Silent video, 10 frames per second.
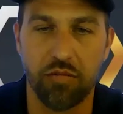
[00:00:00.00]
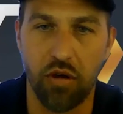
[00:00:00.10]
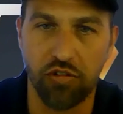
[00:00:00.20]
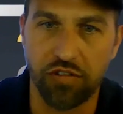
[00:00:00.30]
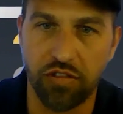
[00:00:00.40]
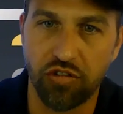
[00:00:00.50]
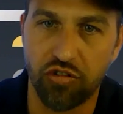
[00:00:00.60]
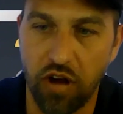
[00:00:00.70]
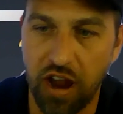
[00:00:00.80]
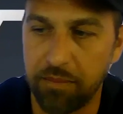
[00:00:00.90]
to most of the
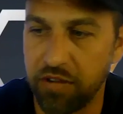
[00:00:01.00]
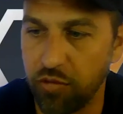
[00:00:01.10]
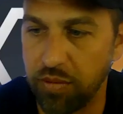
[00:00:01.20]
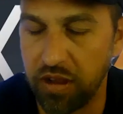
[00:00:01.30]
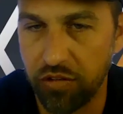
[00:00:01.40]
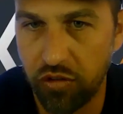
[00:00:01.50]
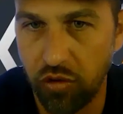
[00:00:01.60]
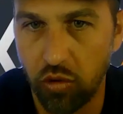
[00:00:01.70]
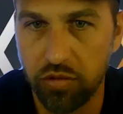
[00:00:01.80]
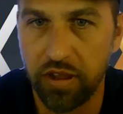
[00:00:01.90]
scrap that's being
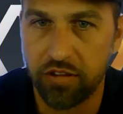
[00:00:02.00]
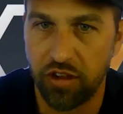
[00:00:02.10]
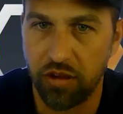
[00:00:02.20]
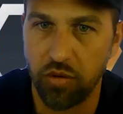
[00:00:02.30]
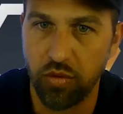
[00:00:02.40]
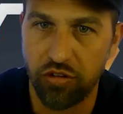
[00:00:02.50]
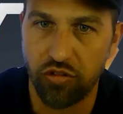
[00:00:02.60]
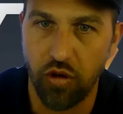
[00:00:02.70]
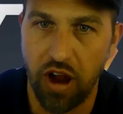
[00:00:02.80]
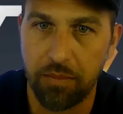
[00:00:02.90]
sold? Like, say, when we
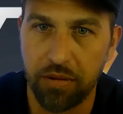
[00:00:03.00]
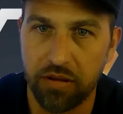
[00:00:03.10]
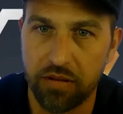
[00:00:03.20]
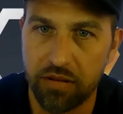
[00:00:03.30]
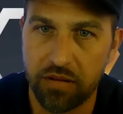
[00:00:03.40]
scrap it,